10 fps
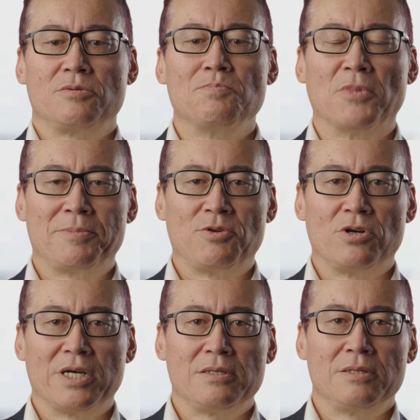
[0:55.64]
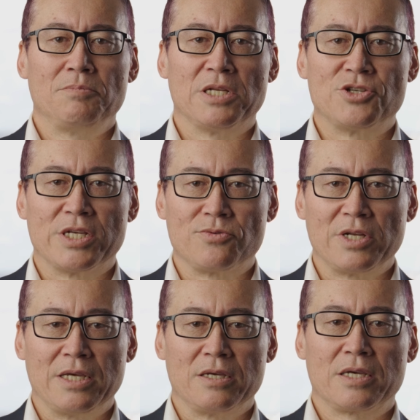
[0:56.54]
may be right, but
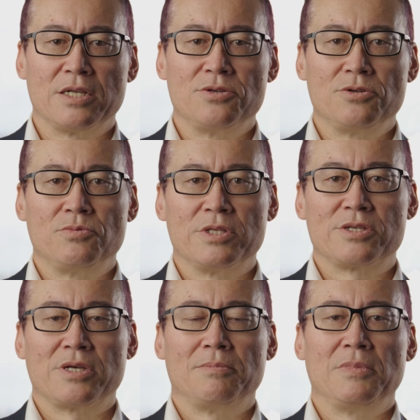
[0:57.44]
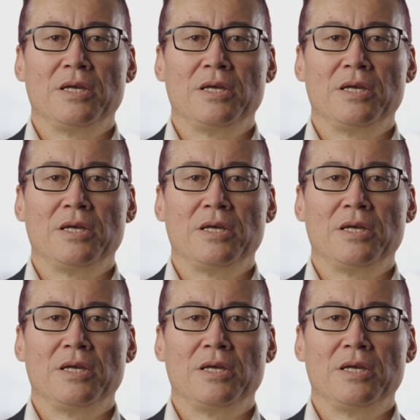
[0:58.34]
generally can do with some